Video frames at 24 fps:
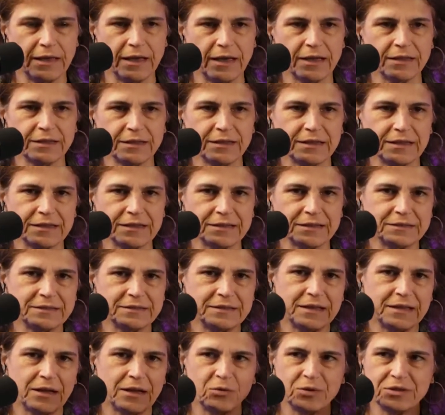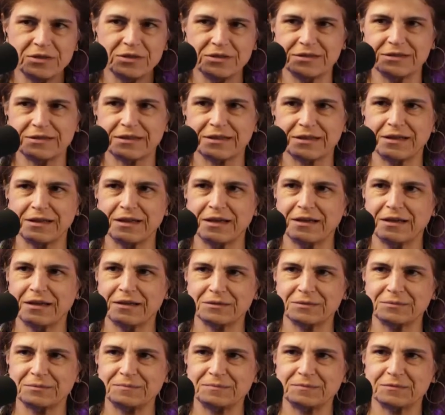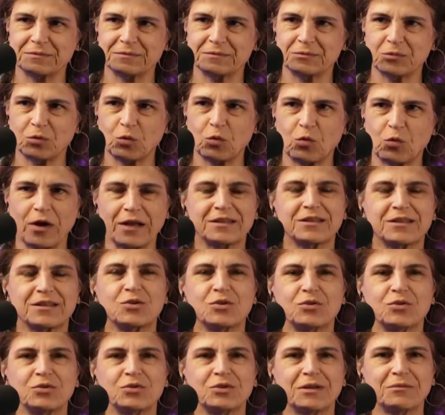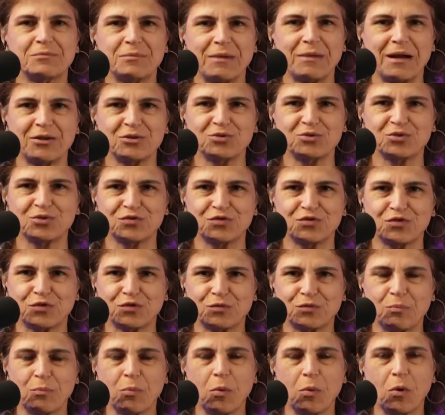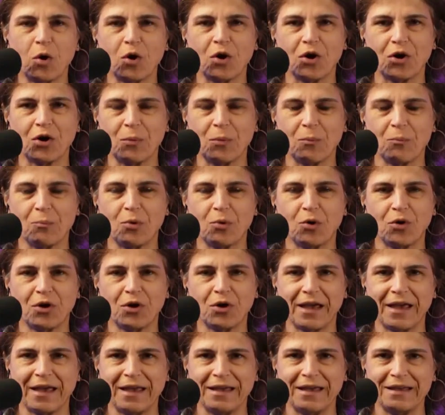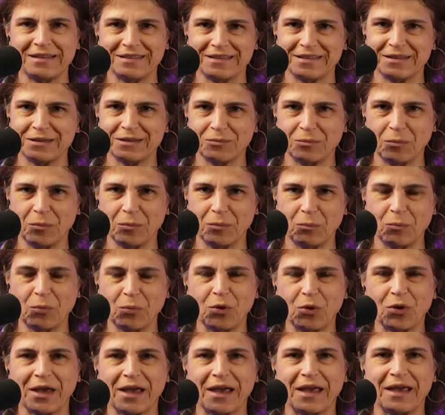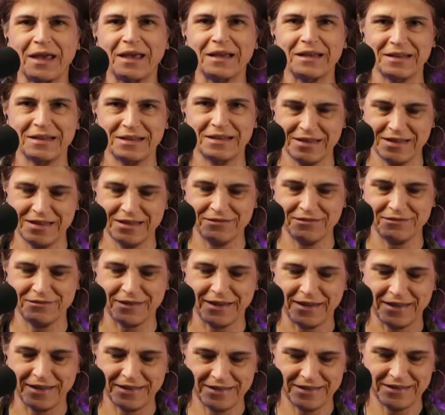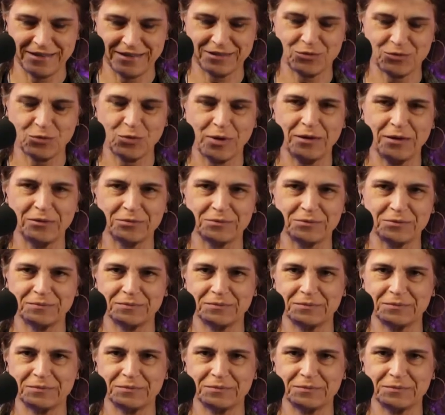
And there is a quite good amount of bokeh effect as well.